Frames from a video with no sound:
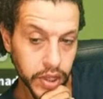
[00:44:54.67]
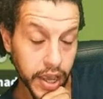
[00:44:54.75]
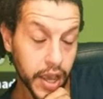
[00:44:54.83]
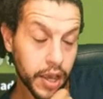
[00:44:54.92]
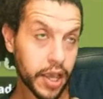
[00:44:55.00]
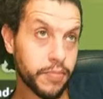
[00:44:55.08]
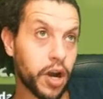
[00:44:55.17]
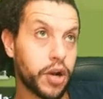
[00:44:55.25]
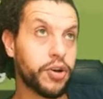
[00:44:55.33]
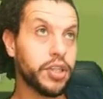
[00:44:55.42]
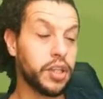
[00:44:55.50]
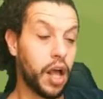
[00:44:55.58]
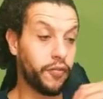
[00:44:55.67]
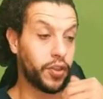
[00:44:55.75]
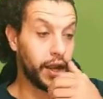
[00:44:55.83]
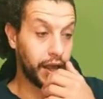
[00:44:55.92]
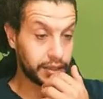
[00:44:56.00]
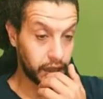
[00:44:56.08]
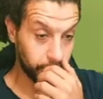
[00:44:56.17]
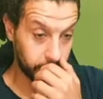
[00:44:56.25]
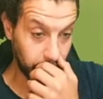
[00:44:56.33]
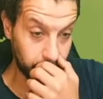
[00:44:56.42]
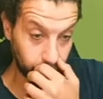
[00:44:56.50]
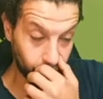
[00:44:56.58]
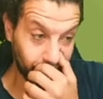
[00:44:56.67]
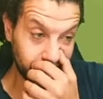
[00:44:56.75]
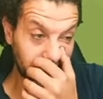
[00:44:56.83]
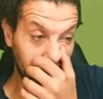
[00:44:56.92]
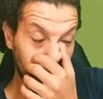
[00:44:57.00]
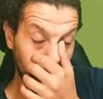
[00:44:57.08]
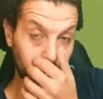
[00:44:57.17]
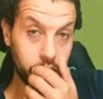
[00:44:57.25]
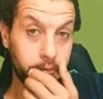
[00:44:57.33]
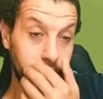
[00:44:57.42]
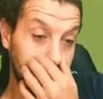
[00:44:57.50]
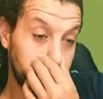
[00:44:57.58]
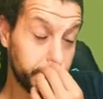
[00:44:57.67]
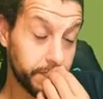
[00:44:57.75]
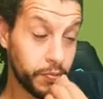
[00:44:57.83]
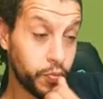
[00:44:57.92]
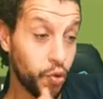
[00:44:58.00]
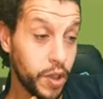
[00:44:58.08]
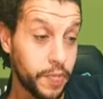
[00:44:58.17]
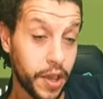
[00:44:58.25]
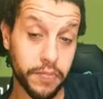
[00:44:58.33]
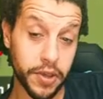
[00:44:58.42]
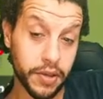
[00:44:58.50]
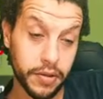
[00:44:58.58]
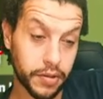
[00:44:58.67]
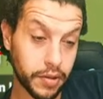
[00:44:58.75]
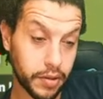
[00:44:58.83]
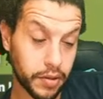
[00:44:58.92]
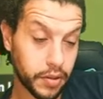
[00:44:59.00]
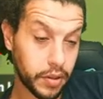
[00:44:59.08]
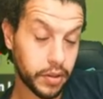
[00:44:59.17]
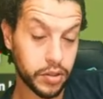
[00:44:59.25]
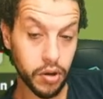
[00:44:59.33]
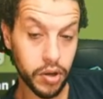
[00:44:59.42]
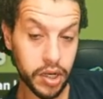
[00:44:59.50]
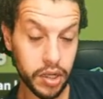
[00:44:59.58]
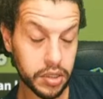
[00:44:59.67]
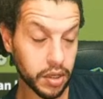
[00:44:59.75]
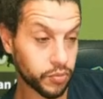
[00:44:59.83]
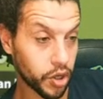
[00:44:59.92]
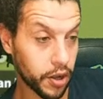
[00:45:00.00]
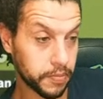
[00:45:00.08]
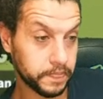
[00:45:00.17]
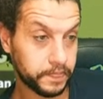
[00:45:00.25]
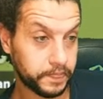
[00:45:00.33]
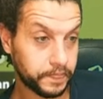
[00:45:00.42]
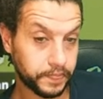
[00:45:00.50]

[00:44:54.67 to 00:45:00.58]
Yeah, he migrated after last KVK, bro. He's having a wee, wee baby. So he needs some time.